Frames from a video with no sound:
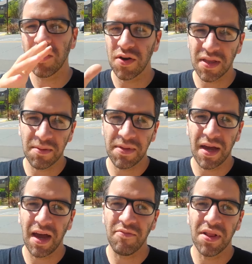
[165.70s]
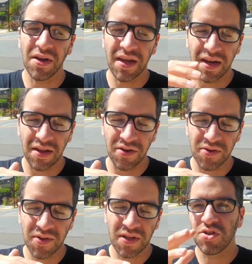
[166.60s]
So I skipped that. I've been looking at
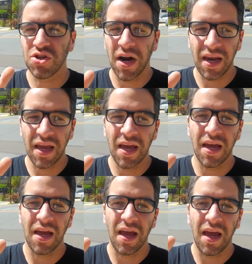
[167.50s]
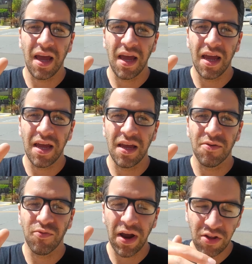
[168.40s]
others, trying to get a
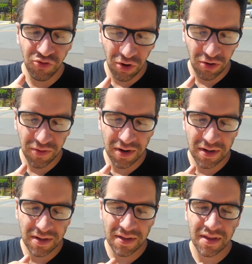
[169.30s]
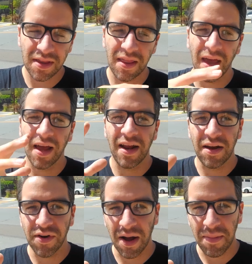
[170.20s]
Range Rover. That guy
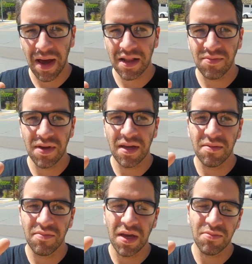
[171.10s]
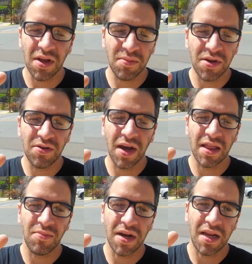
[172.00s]
never got back to me. BMW and
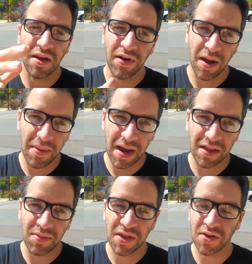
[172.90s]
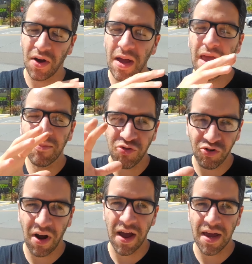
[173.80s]
the Mini never got back to me. So I am
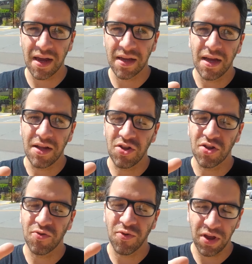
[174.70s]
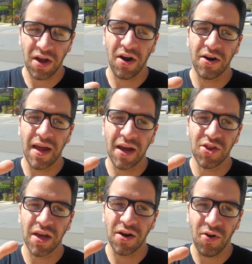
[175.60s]
trying. It's just really hard to
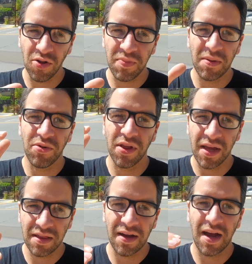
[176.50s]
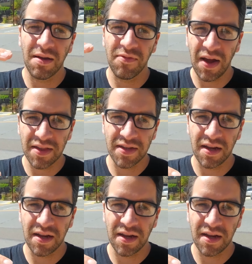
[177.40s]
actually get a hold of people in time fast